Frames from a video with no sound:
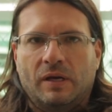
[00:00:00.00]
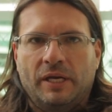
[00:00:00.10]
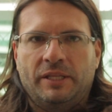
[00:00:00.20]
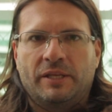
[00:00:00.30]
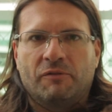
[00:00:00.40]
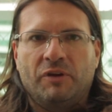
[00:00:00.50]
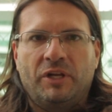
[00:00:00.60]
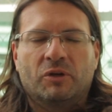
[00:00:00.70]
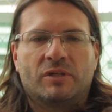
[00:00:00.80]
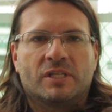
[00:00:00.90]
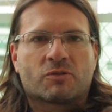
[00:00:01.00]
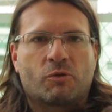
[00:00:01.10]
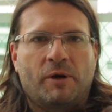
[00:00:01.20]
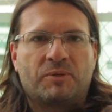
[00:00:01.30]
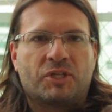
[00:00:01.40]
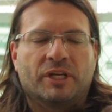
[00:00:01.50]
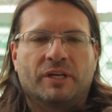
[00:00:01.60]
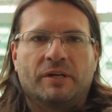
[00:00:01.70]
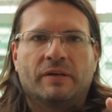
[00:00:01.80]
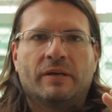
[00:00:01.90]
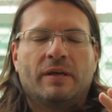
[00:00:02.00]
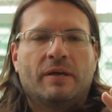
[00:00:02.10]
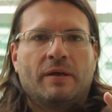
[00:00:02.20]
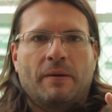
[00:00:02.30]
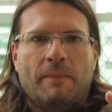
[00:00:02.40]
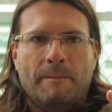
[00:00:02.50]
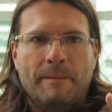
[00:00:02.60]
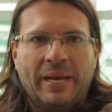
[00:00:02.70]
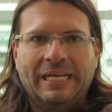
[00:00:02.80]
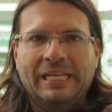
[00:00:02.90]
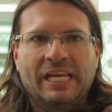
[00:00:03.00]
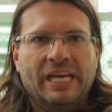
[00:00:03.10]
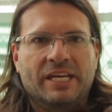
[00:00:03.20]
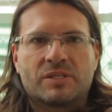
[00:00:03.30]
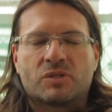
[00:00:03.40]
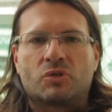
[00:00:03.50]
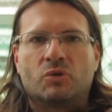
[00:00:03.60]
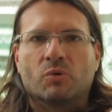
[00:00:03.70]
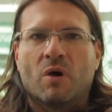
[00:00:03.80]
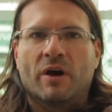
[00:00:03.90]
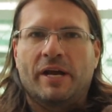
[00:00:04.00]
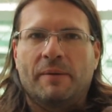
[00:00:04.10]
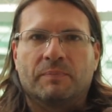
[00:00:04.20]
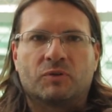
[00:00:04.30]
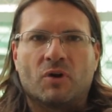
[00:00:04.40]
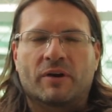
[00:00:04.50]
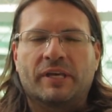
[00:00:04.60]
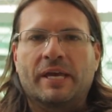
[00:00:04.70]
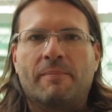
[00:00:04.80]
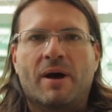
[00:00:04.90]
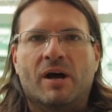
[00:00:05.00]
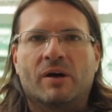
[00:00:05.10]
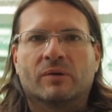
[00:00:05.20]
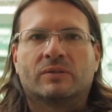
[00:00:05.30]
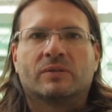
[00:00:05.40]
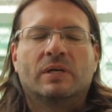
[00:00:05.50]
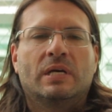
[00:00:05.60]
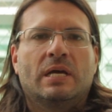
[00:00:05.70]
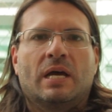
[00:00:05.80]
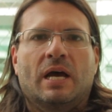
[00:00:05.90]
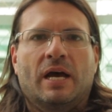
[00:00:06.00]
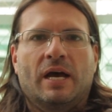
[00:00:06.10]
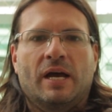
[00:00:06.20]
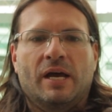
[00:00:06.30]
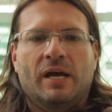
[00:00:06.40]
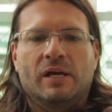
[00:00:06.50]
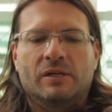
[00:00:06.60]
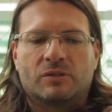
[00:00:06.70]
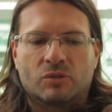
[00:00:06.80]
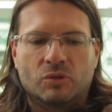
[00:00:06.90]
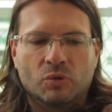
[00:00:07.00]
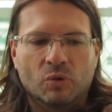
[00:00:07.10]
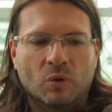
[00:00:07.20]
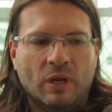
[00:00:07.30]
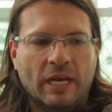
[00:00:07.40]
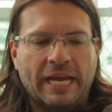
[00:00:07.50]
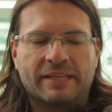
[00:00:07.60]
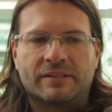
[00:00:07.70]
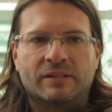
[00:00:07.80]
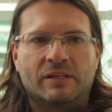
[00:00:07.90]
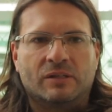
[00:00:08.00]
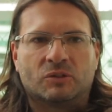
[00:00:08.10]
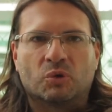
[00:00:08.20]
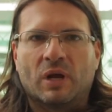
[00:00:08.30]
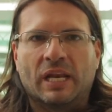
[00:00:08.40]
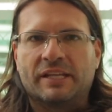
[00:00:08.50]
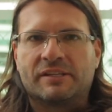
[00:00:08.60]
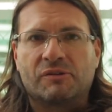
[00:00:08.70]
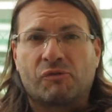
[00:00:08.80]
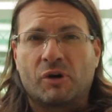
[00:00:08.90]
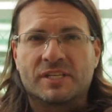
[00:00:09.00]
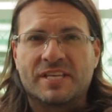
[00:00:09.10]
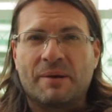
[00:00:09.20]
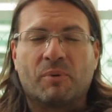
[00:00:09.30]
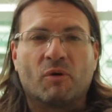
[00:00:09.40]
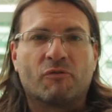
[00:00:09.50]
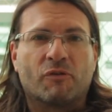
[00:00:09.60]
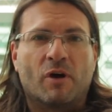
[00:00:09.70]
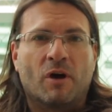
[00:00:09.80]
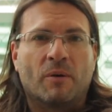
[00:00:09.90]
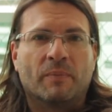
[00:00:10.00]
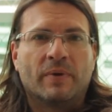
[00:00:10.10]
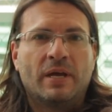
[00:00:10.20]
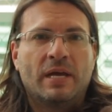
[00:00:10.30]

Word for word: in the video description many links to what I'm talking about uh, to letter to a letter for example from